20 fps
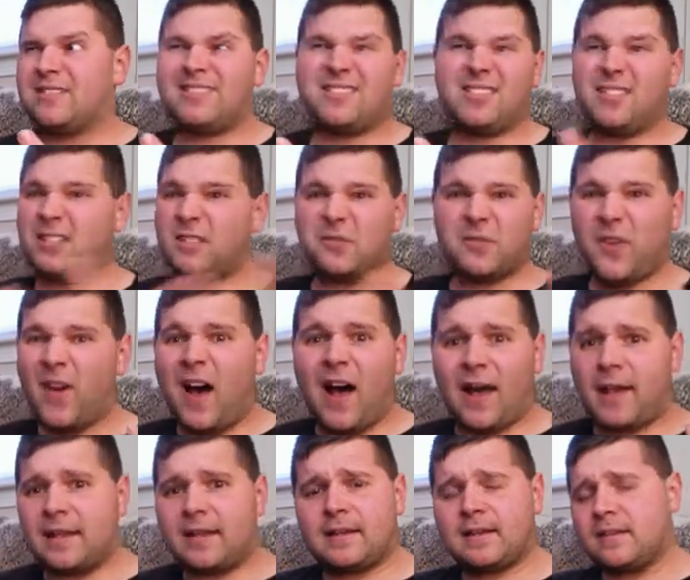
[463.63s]
she's
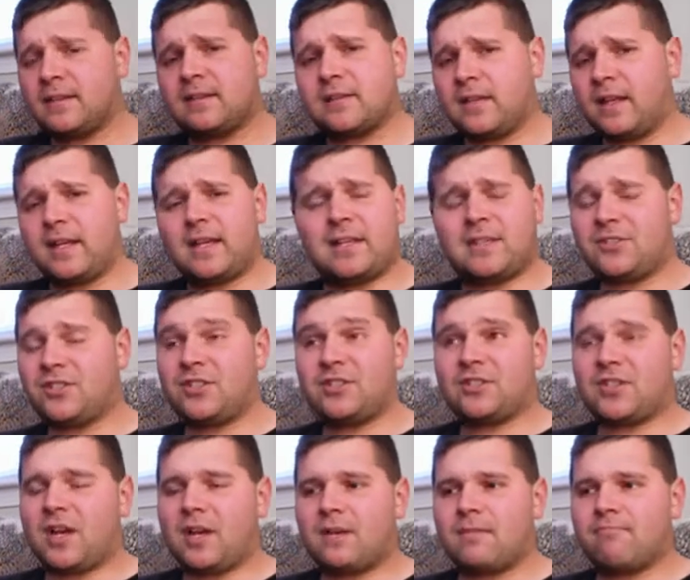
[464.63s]
fine. Like,
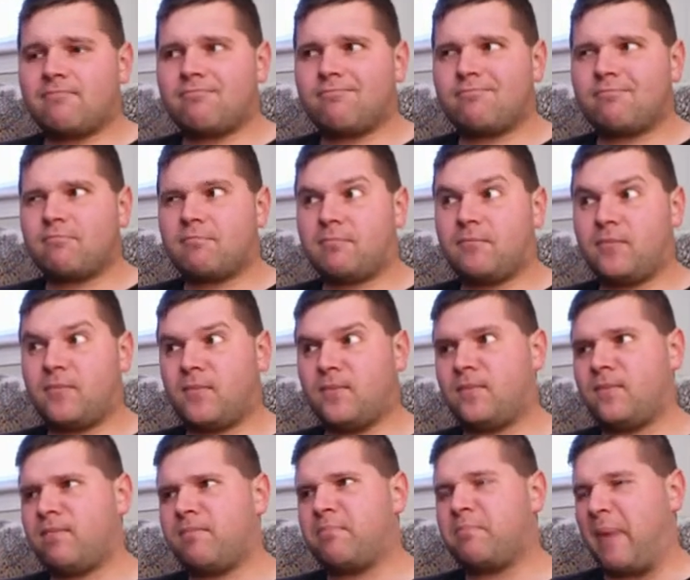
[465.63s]
she's not
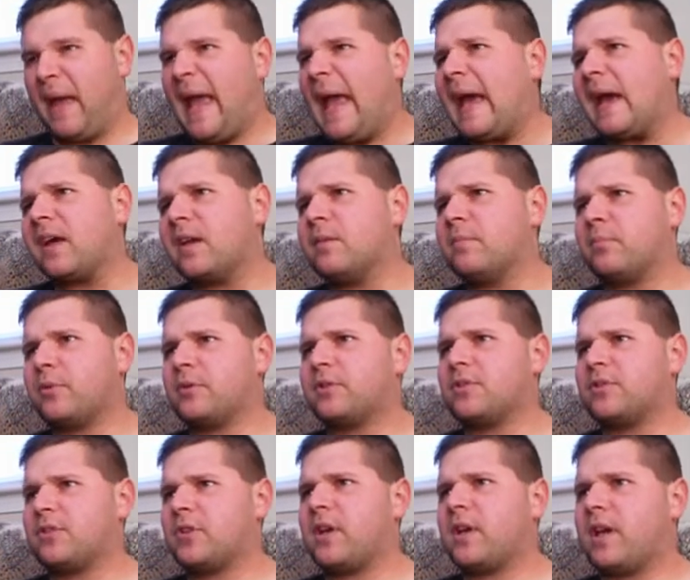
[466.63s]
bad,
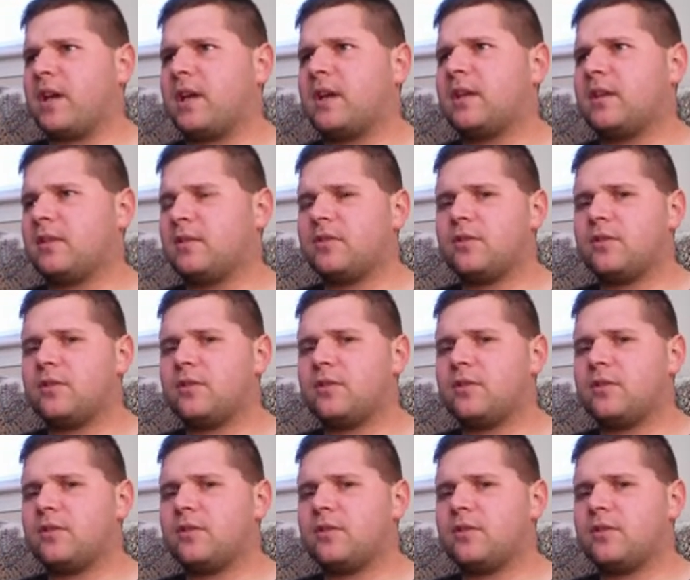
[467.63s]
per se.